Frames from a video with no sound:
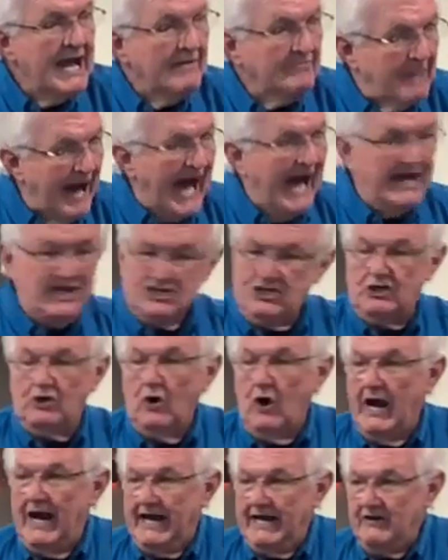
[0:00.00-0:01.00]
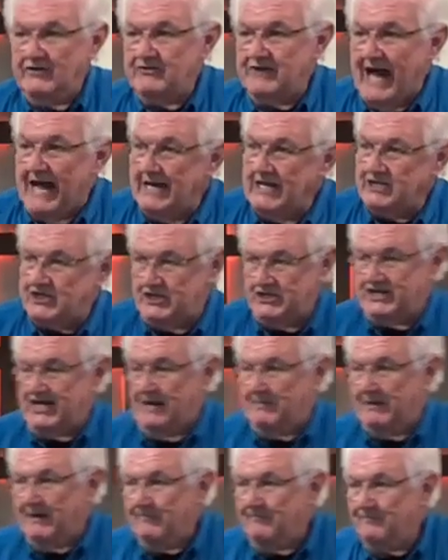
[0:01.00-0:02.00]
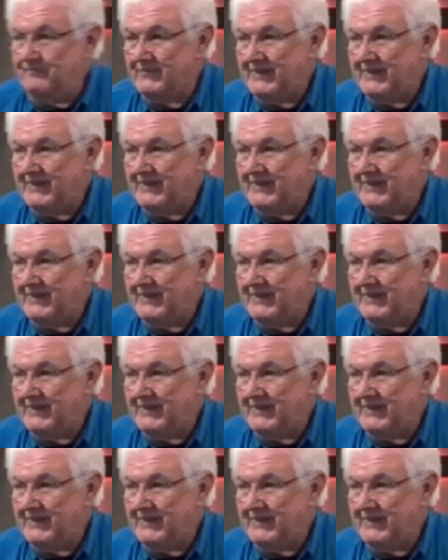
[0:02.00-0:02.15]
by his grace. Now listen to me.